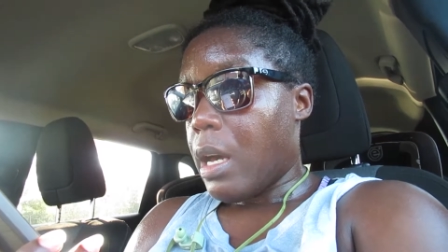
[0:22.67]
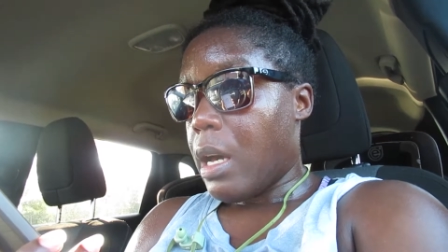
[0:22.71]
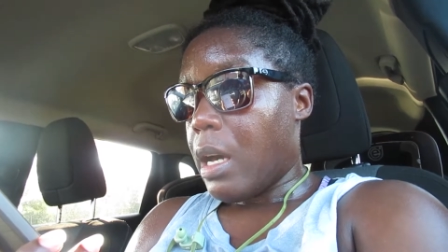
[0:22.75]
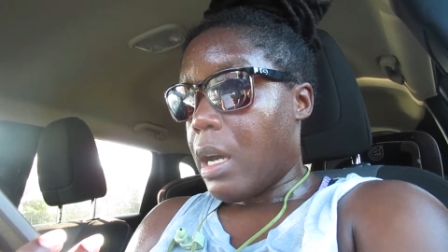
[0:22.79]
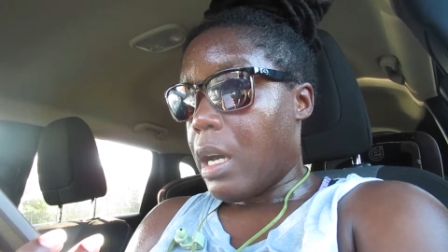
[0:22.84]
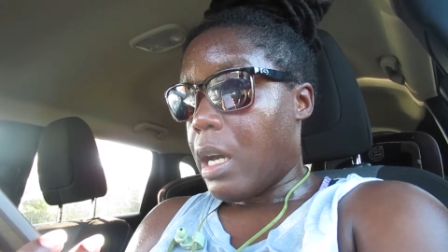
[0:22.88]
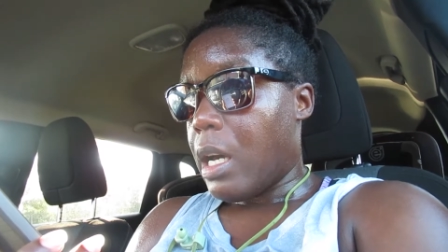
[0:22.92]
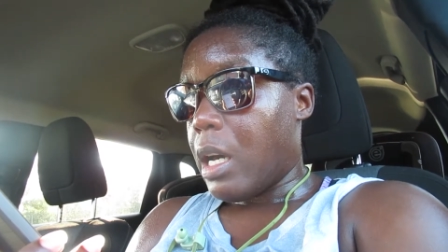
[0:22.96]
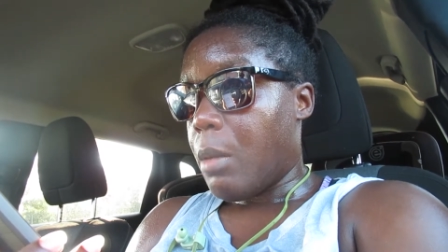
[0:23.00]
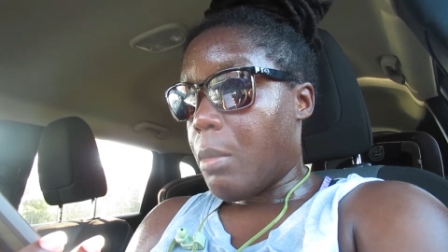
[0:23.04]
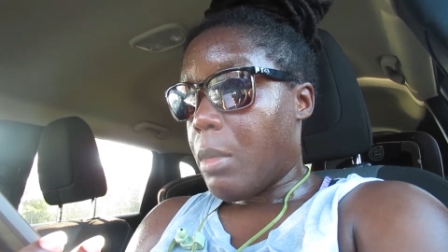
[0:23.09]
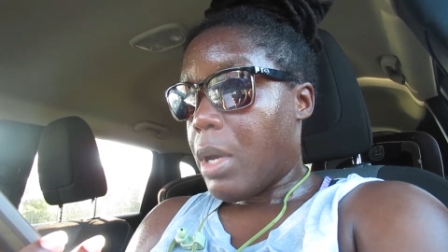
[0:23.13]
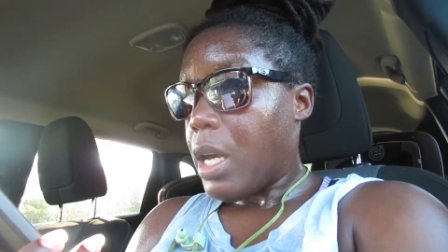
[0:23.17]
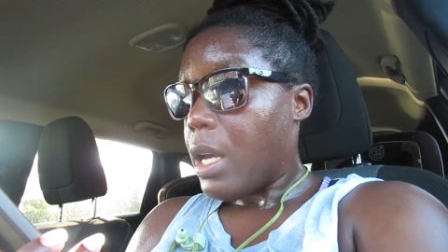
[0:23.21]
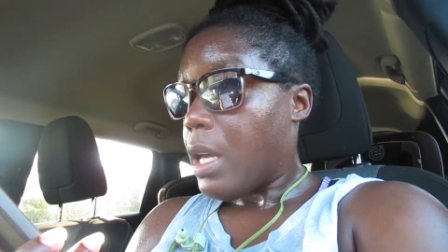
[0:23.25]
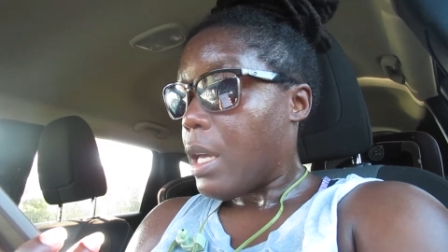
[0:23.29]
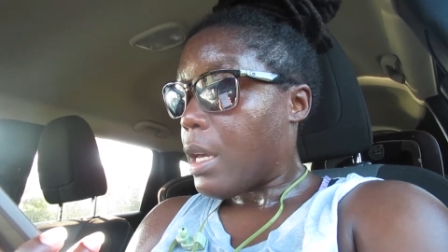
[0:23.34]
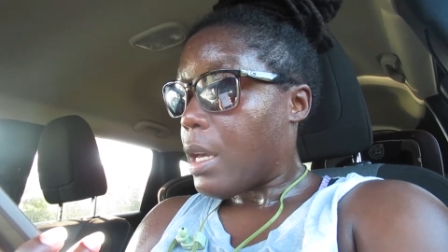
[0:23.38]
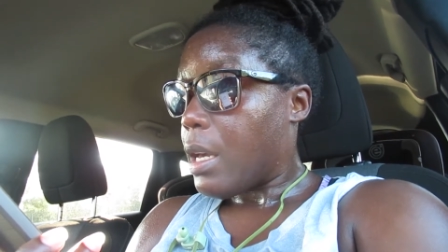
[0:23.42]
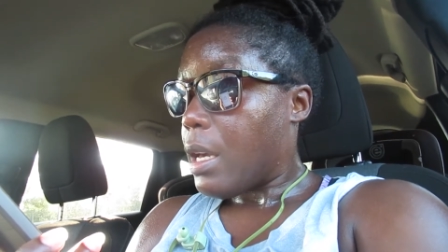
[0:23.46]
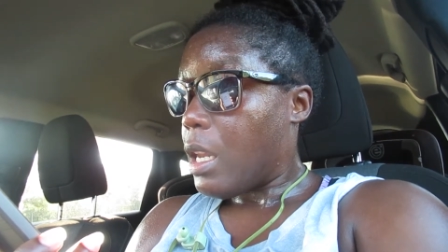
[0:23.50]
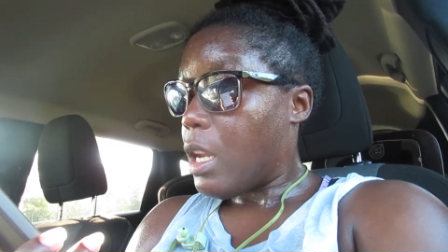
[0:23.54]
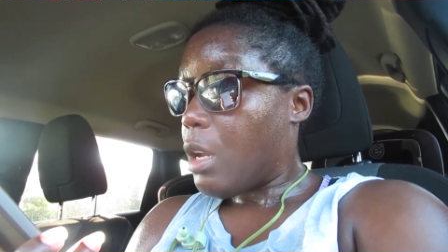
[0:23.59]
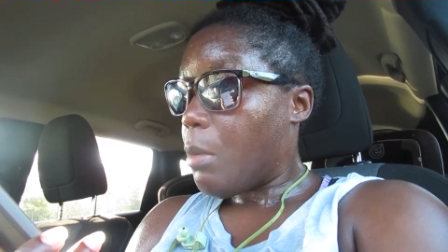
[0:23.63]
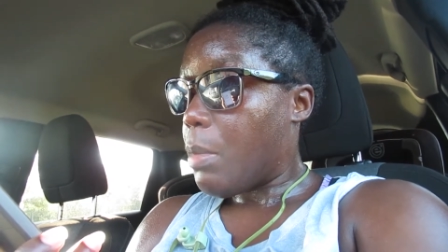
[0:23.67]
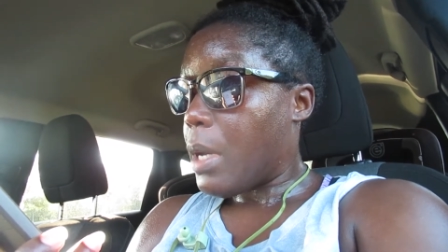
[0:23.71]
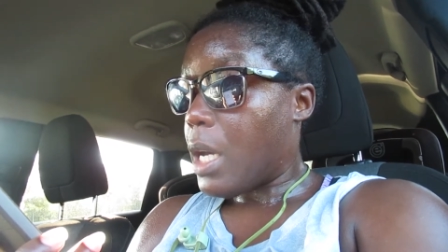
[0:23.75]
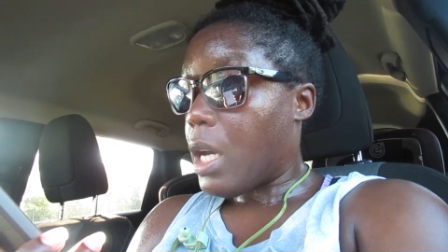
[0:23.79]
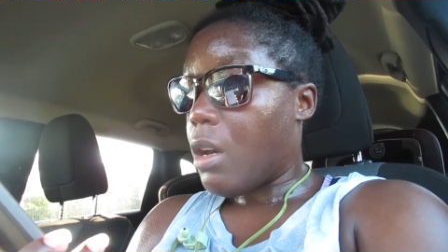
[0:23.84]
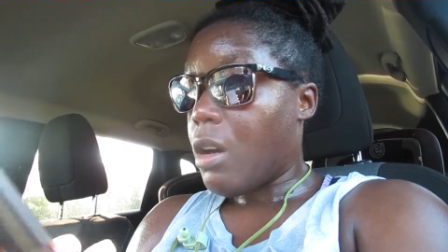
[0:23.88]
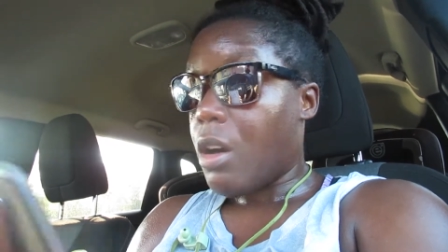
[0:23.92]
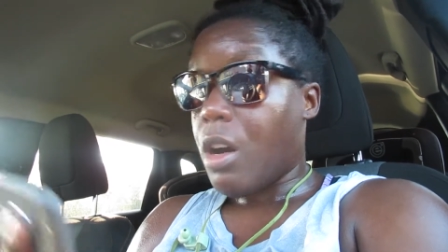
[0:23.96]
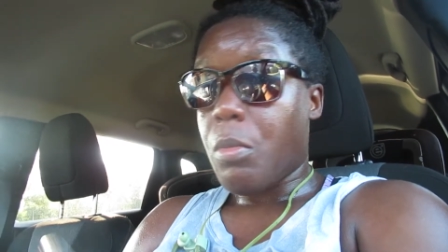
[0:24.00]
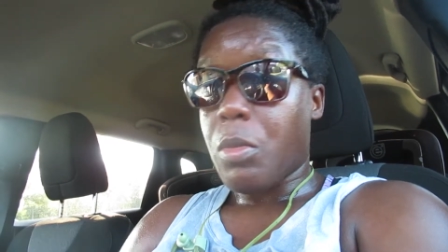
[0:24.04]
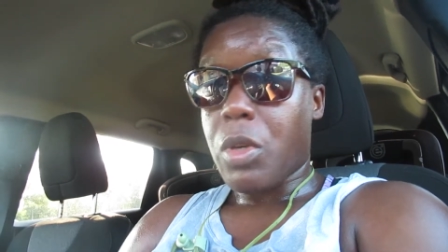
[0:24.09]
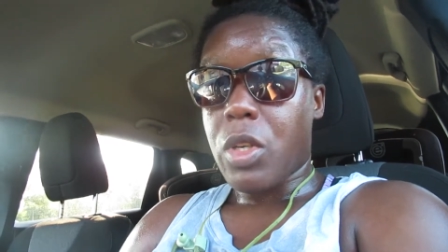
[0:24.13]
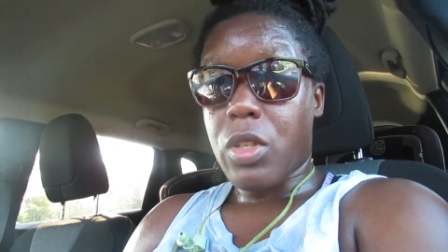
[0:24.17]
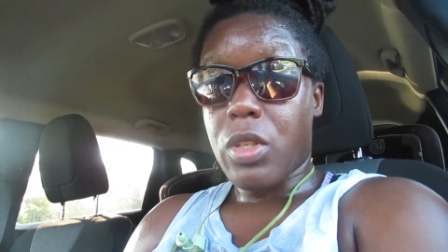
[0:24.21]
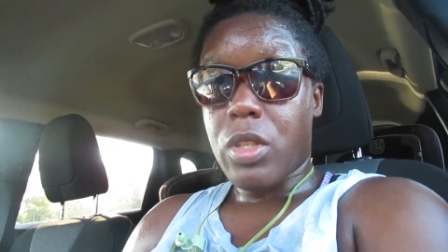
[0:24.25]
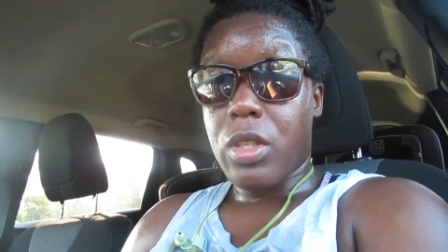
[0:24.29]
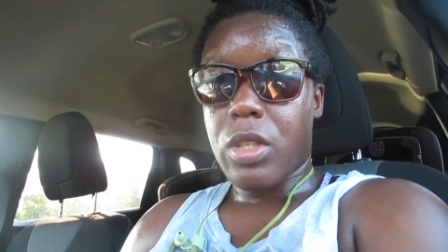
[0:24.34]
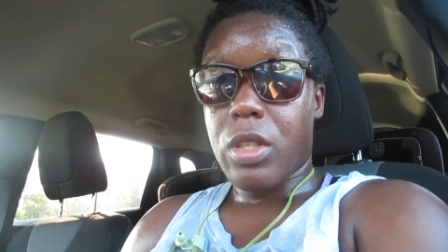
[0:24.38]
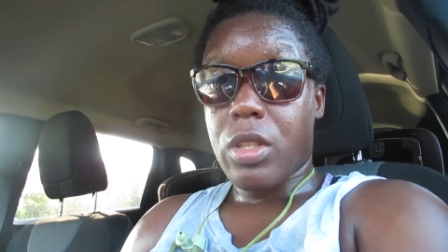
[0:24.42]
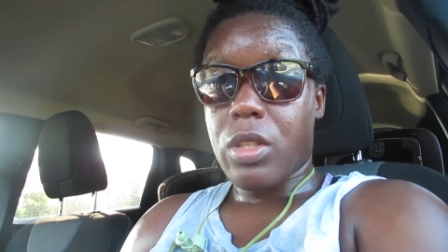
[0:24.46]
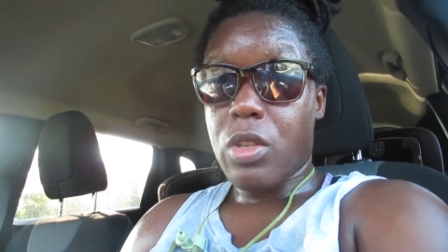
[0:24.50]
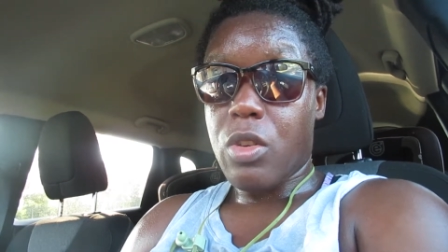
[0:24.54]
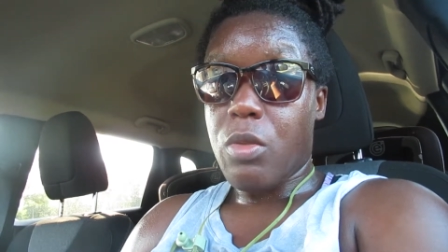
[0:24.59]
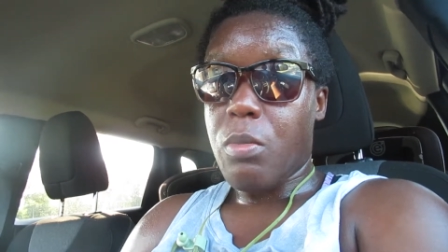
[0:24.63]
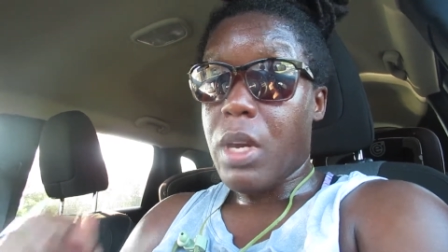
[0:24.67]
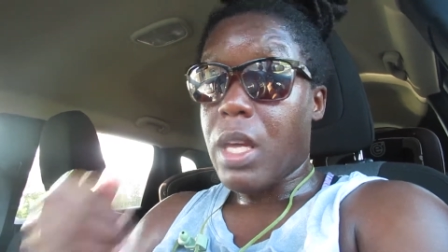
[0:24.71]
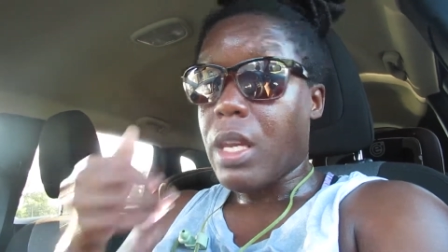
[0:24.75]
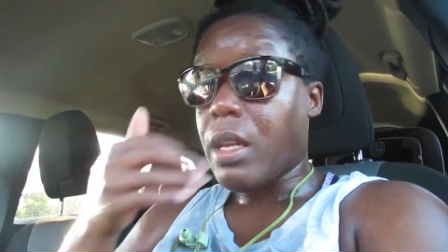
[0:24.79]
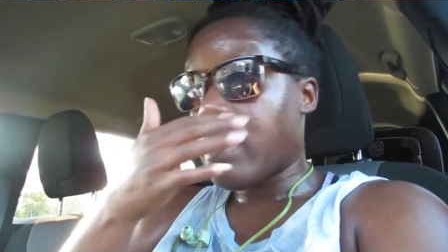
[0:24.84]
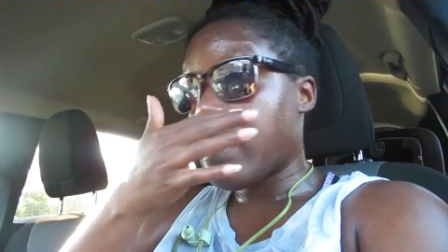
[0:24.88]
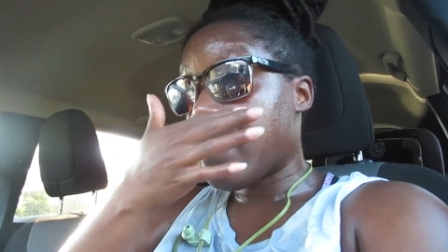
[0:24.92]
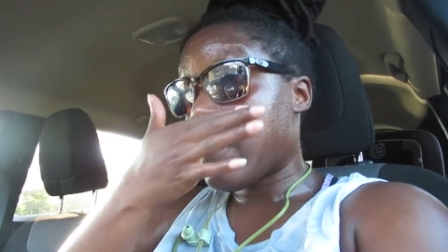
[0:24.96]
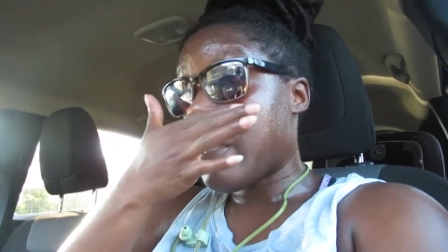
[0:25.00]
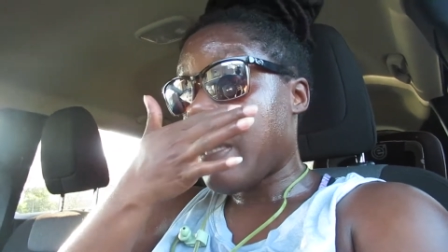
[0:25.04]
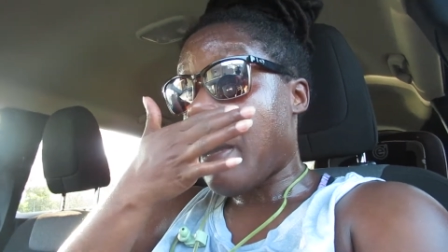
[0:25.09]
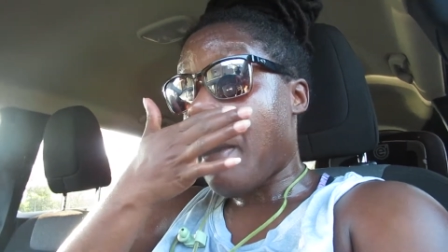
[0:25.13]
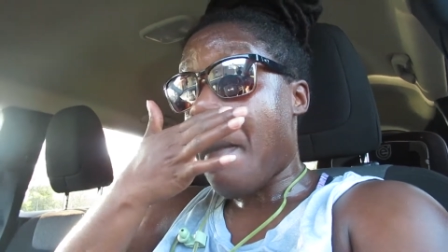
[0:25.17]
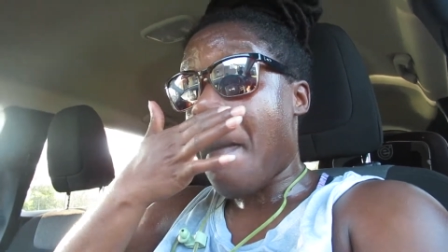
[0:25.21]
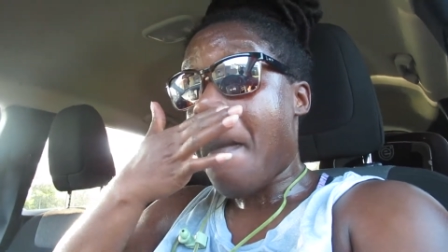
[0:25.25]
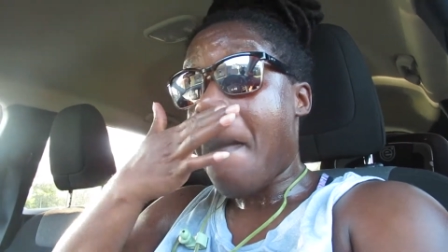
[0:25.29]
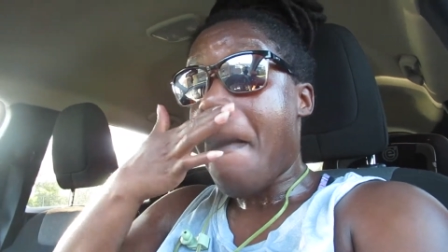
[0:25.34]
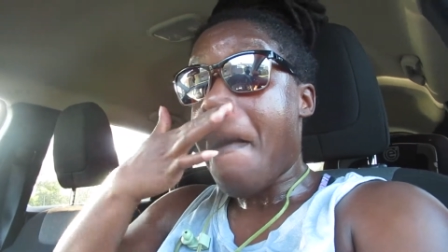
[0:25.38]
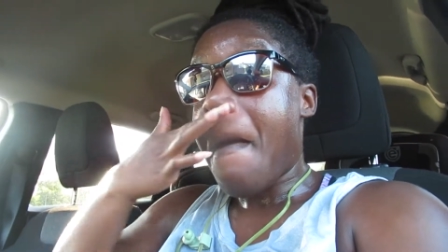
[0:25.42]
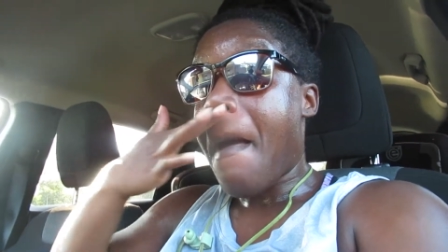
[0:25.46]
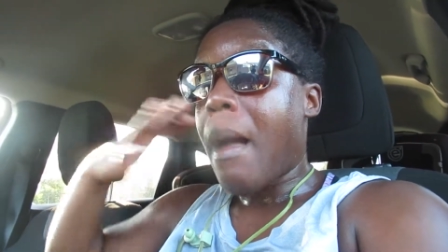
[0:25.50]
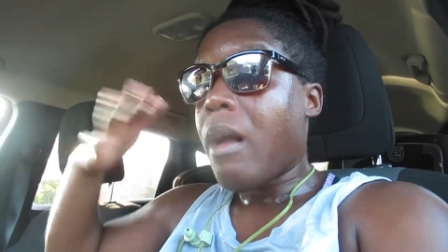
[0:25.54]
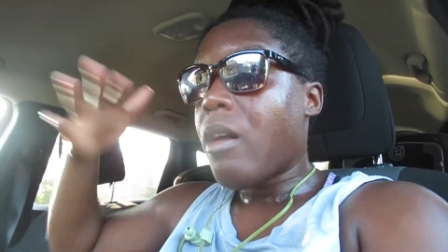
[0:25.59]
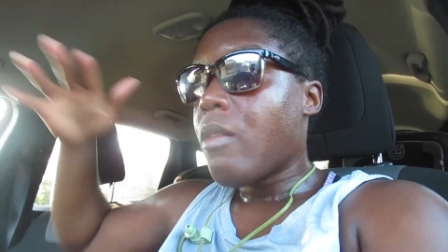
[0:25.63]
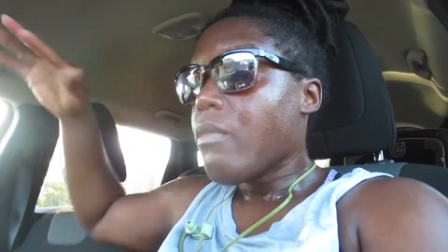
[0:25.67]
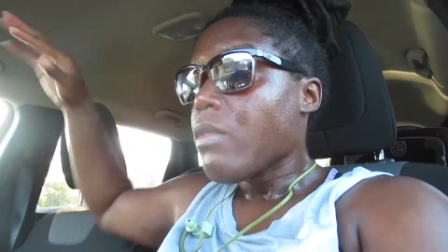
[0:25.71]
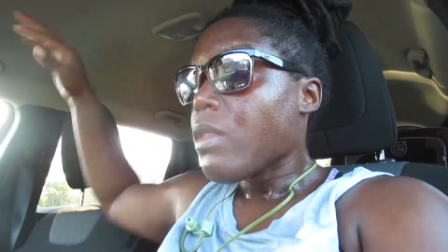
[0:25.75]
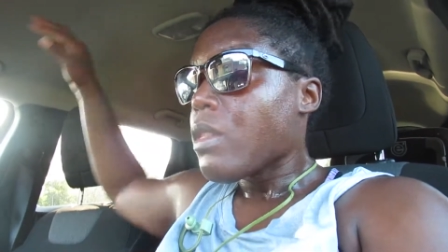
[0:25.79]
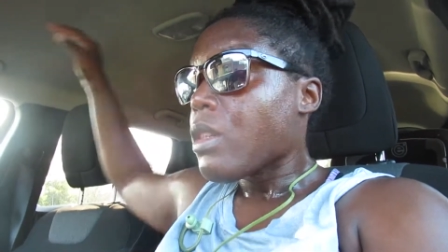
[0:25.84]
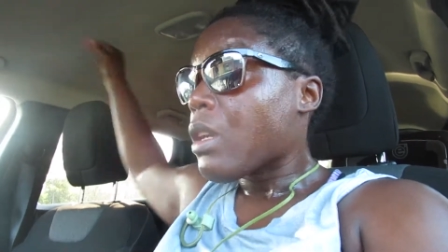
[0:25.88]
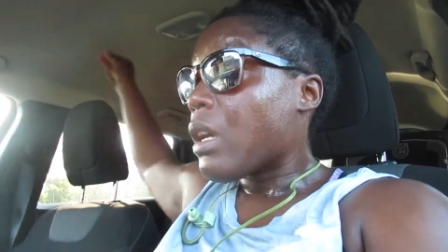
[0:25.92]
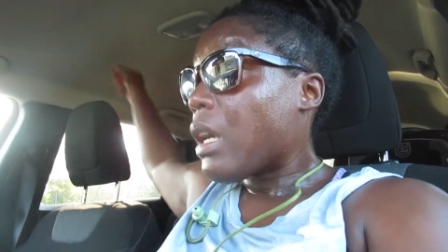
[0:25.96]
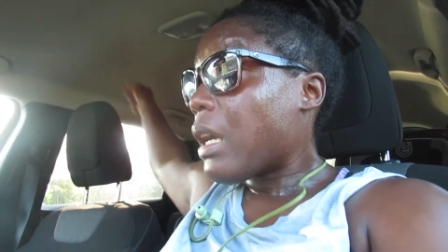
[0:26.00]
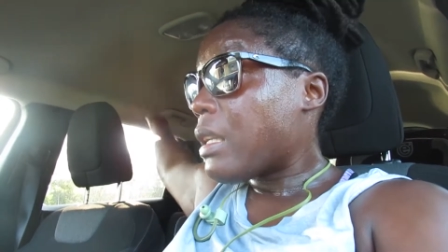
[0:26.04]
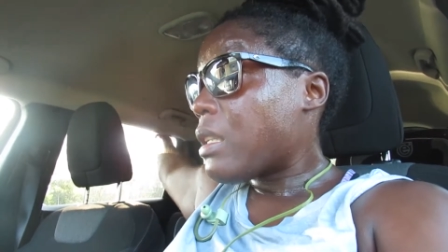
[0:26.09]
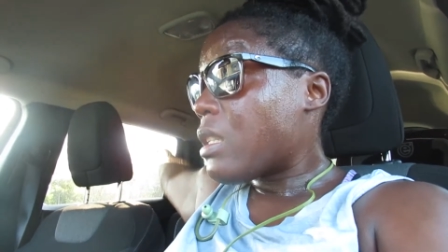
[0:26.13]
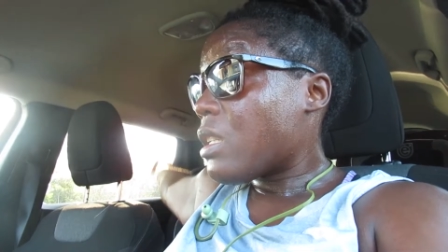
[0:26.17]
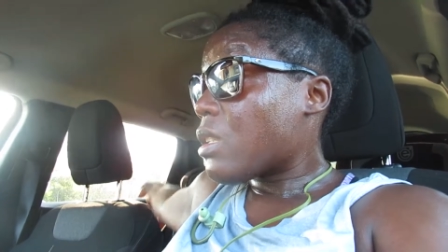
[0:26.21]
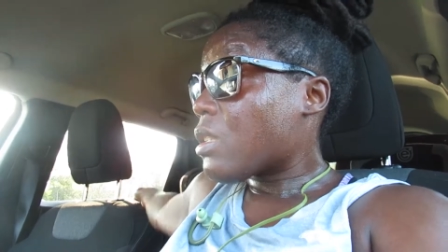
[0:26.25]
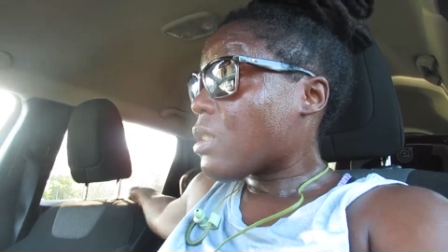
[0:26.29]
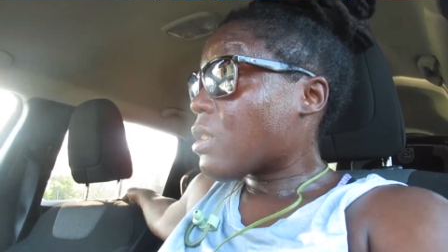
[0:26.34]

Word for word: um, cut it by almost 2 minutes so I did